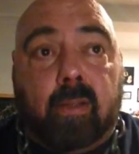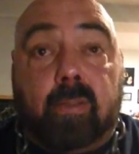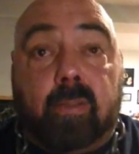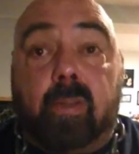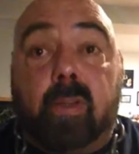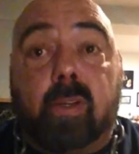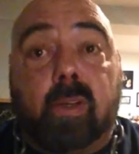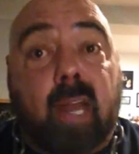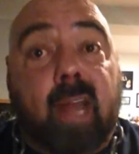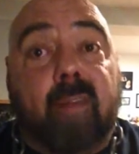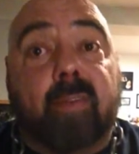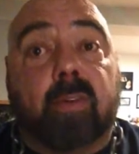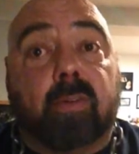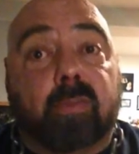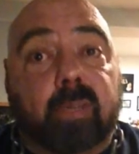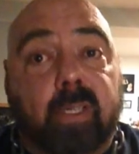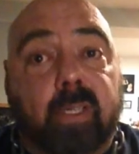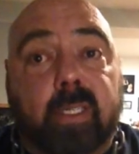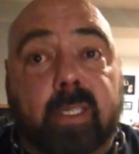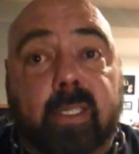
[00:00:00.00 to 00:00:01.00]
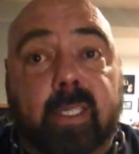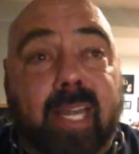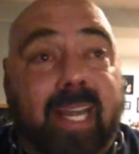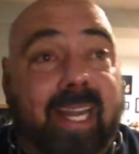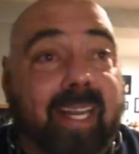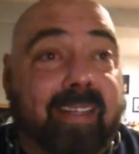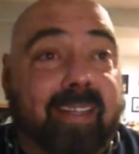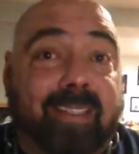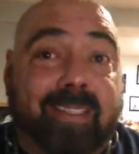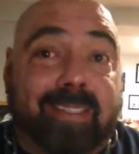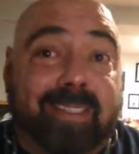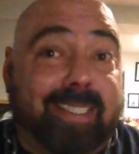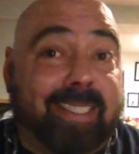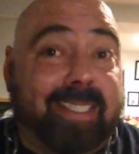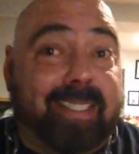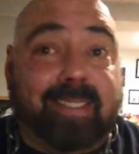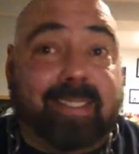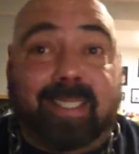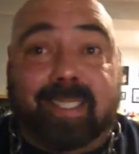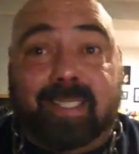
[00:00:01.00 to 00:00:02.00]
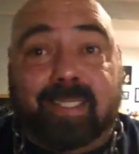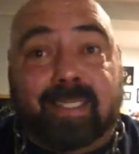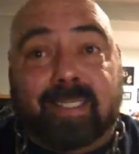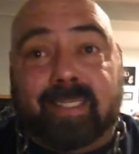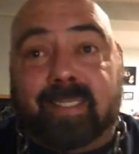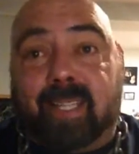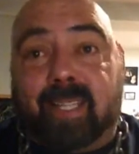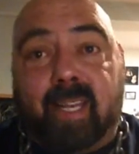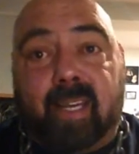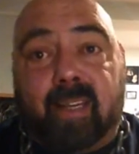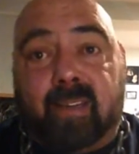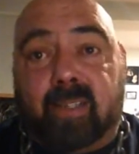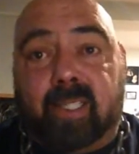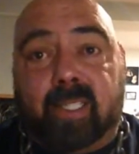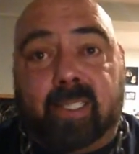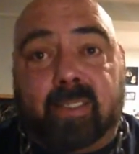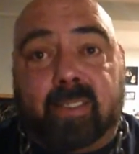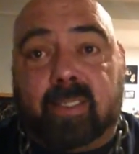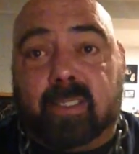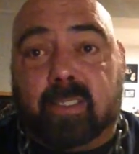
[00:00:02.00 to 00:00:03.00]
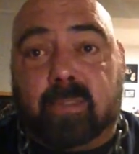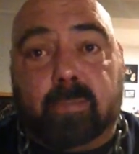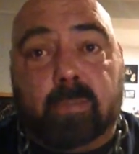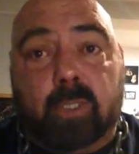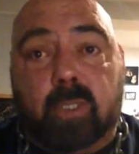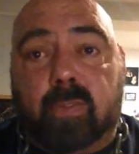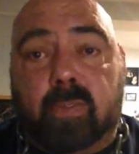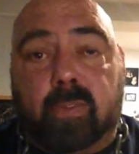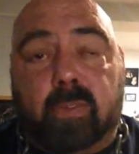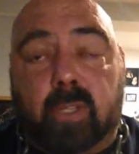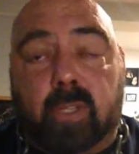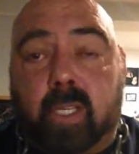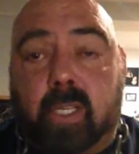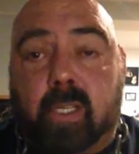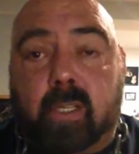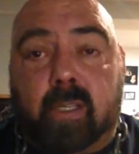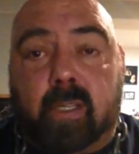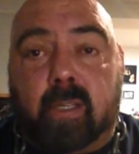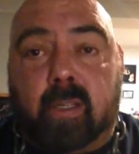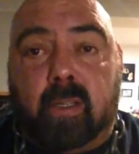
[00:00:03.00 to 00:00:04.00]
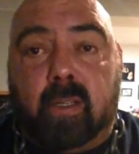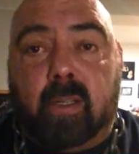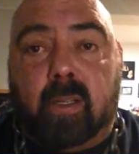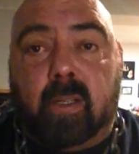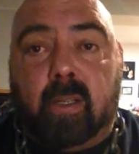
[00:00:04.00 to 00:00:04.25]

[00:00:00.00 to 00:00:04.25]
So you're having a really good day, and this shit is easy as hell, and it's just moving really good.